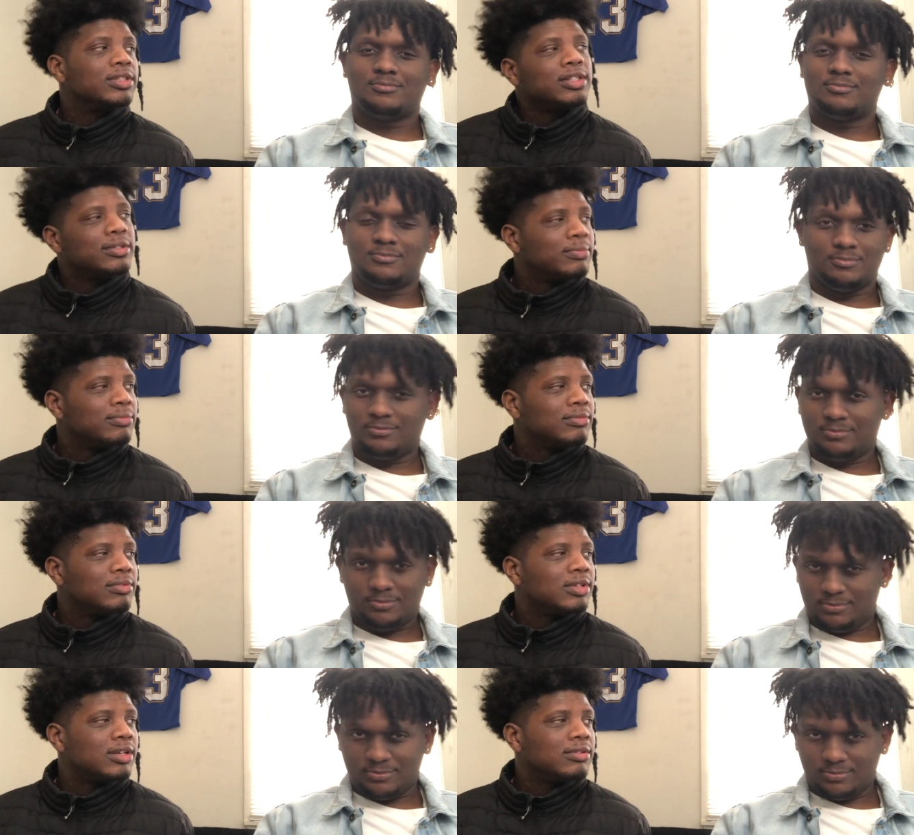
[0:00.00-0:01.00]
Speaker 1: good.
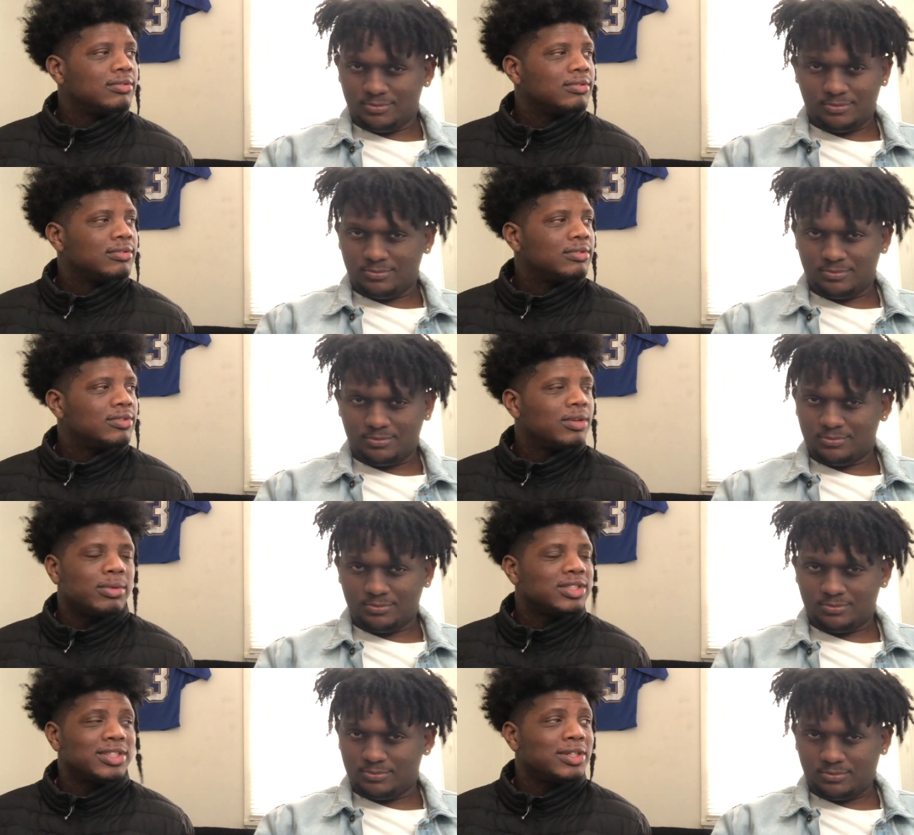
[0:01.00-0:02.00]

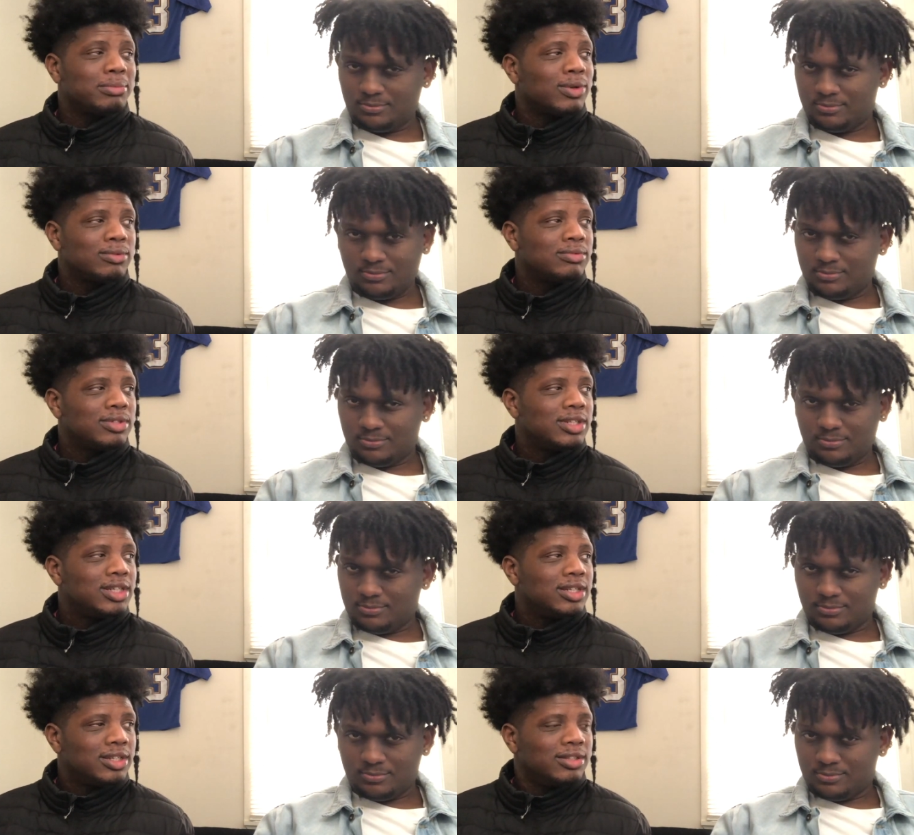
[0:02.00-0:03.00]
Feels good, bro.
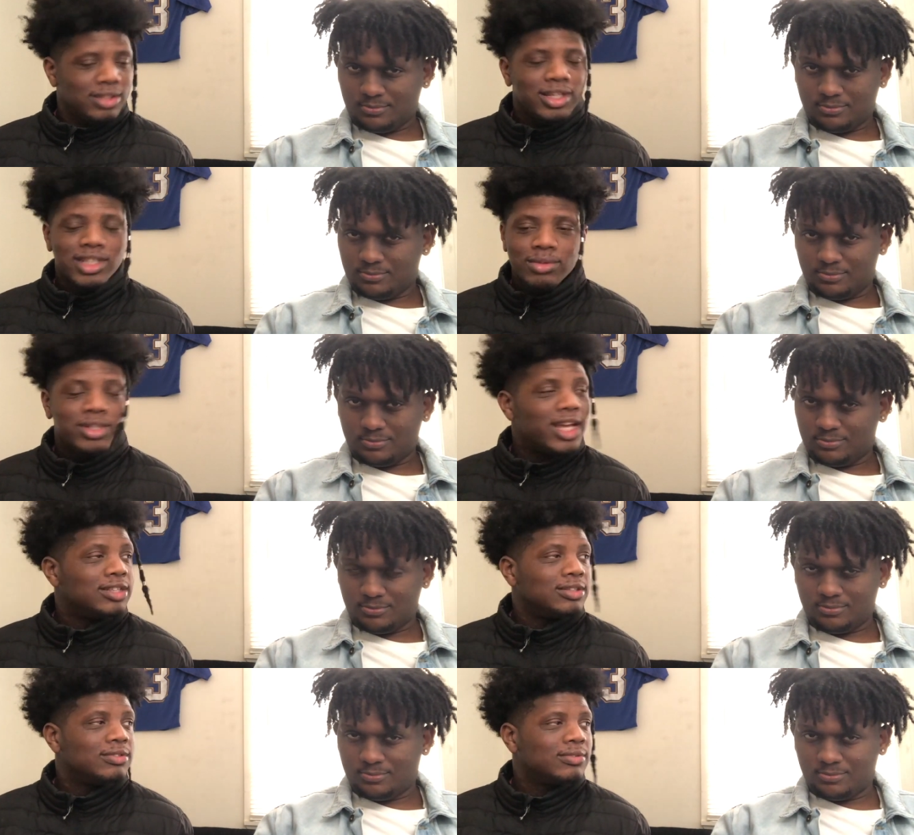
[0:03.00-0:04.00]
That shit was
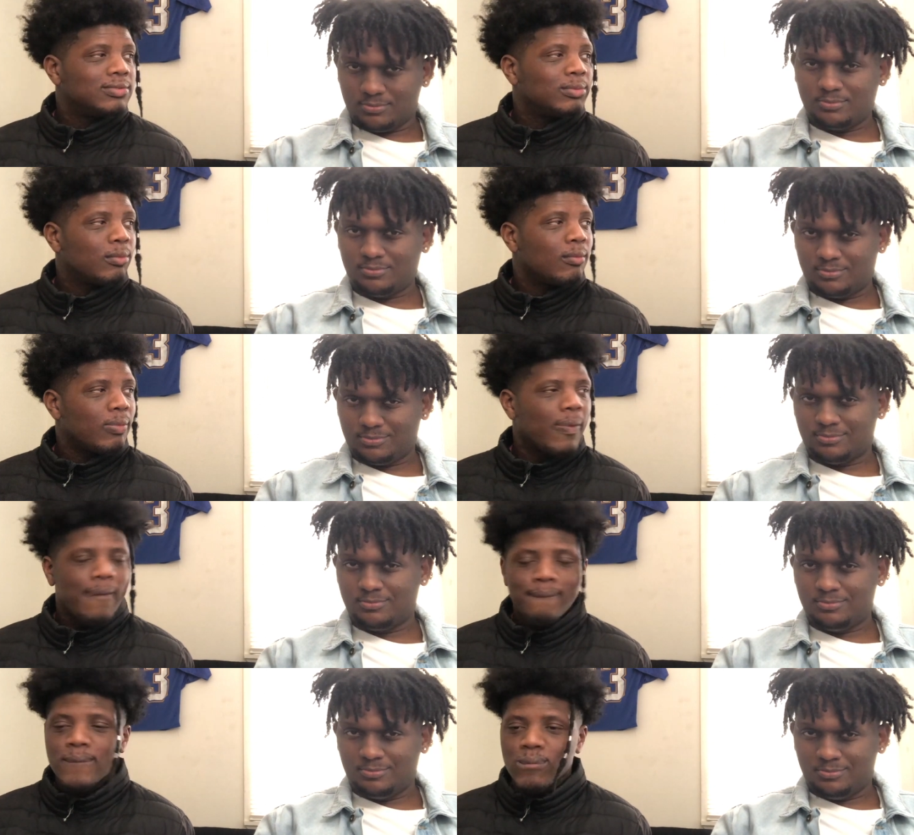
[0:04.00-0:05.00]
nasty.
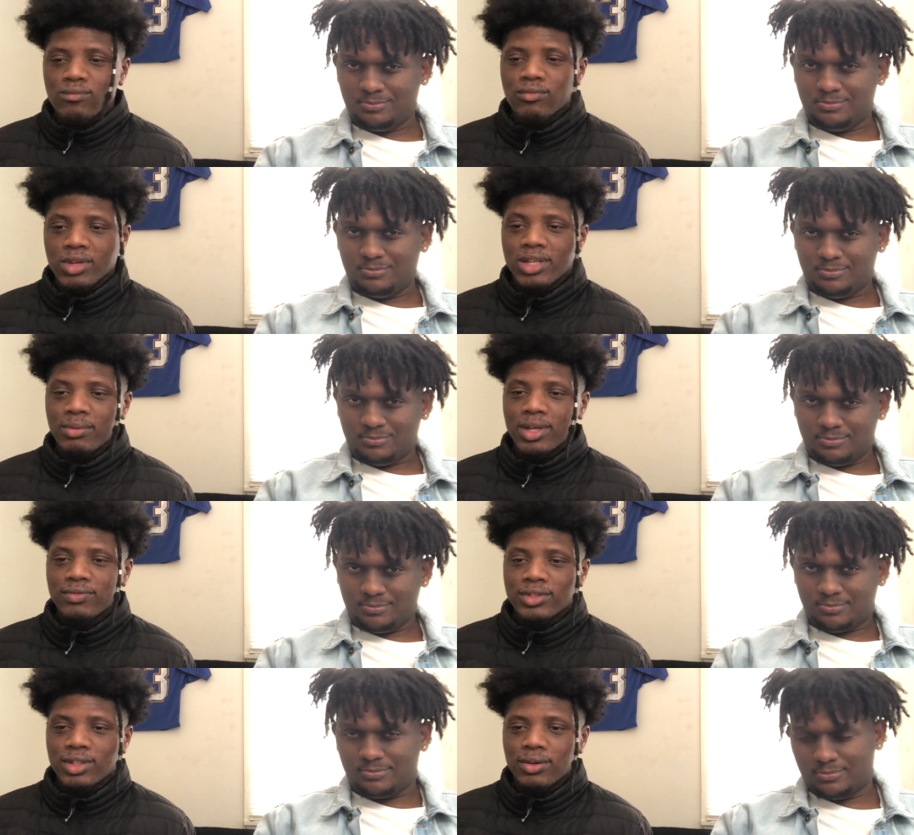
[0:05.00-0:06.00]
But it
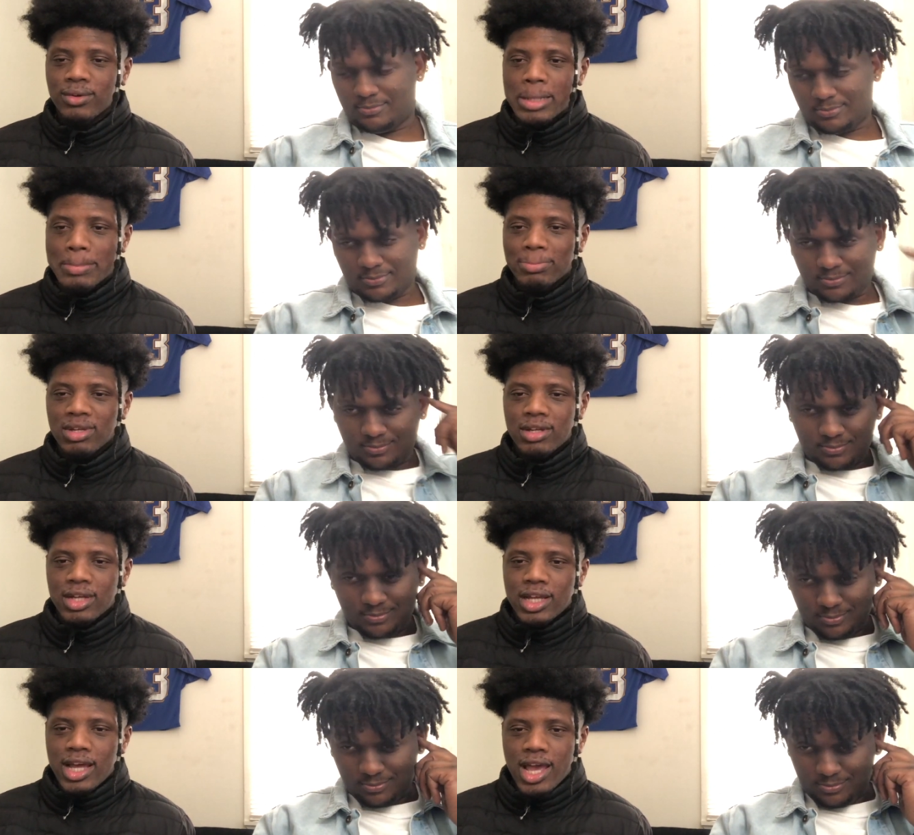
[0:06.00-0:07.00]
was for sure.
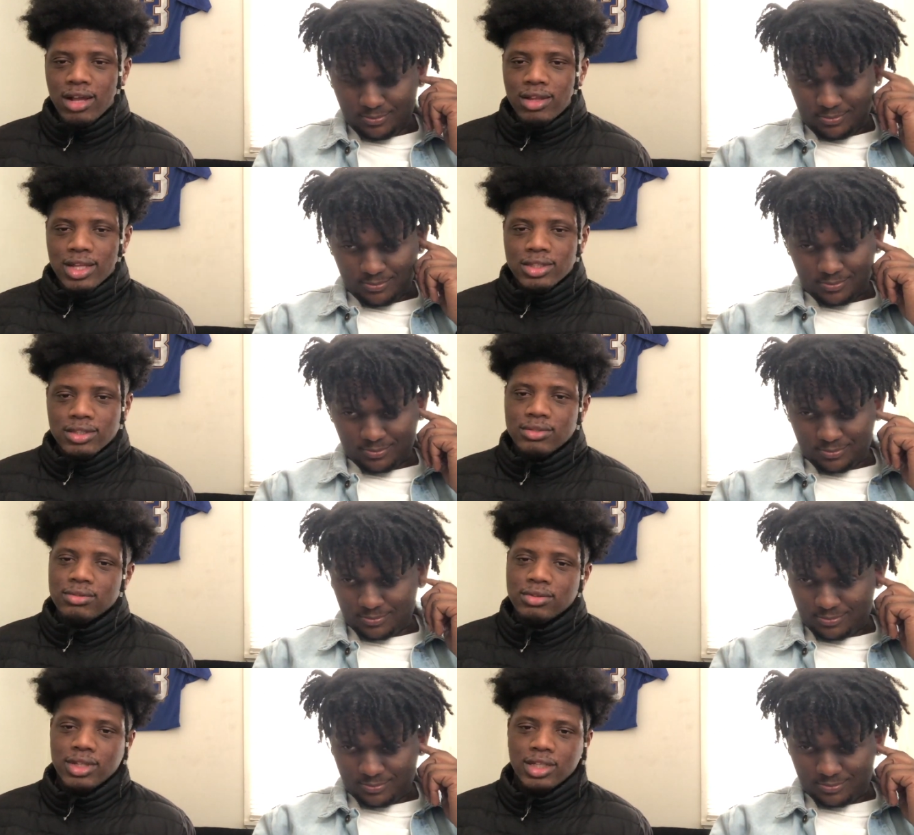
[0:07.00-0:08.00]
Ain't nobody seen
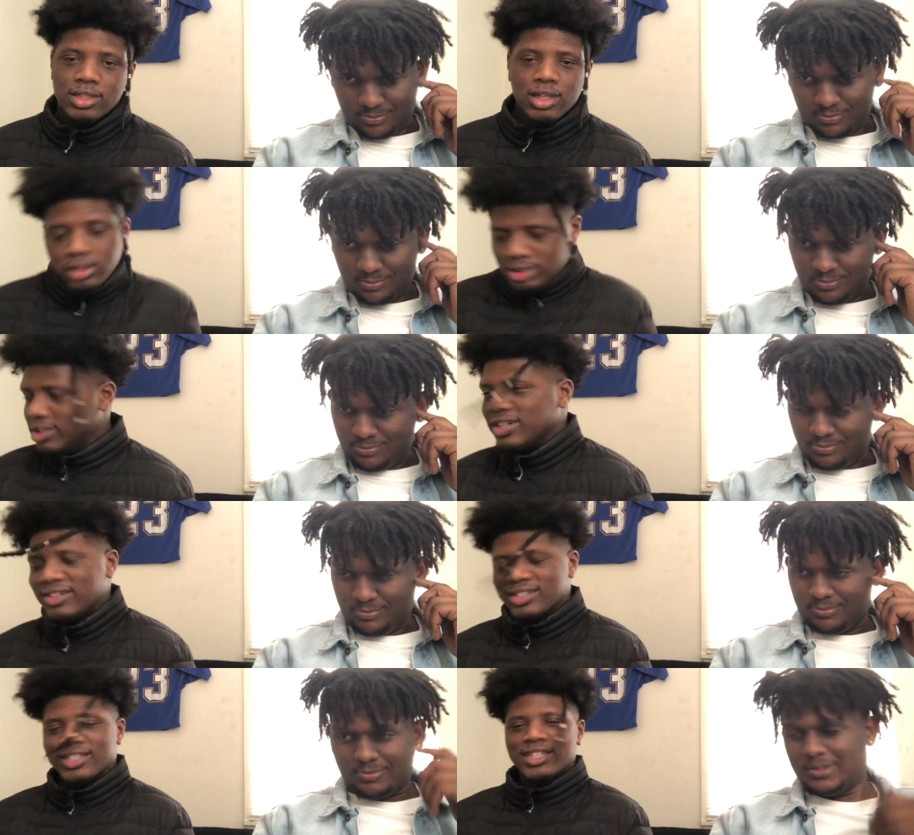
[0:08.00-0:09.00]
oh
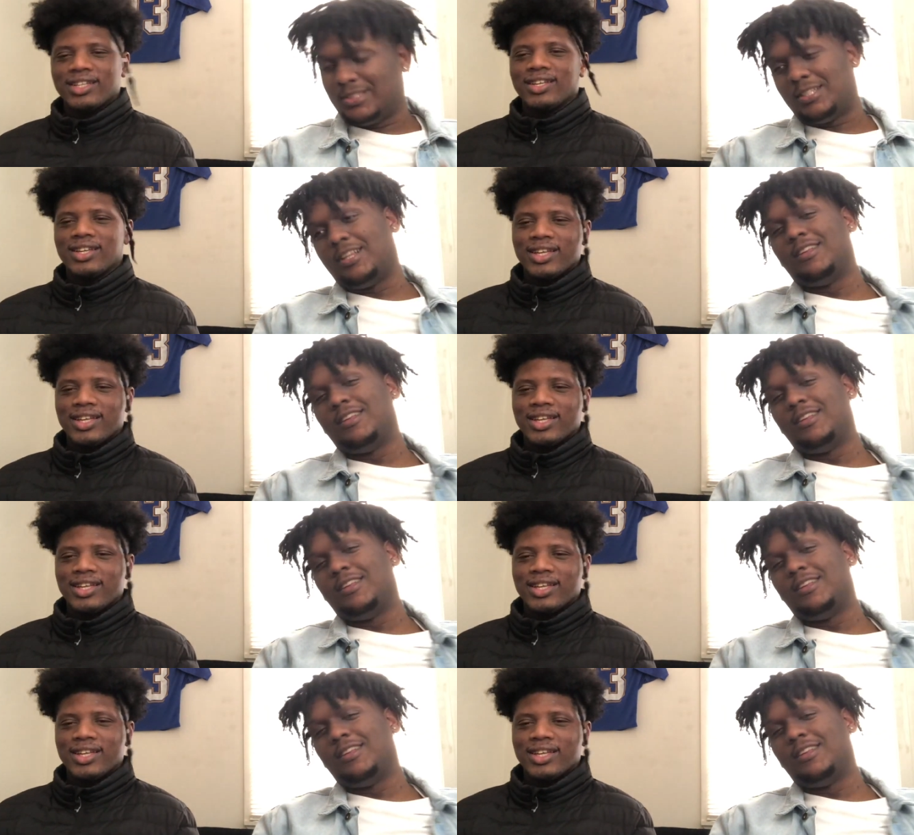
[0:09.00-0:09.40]
man, feel.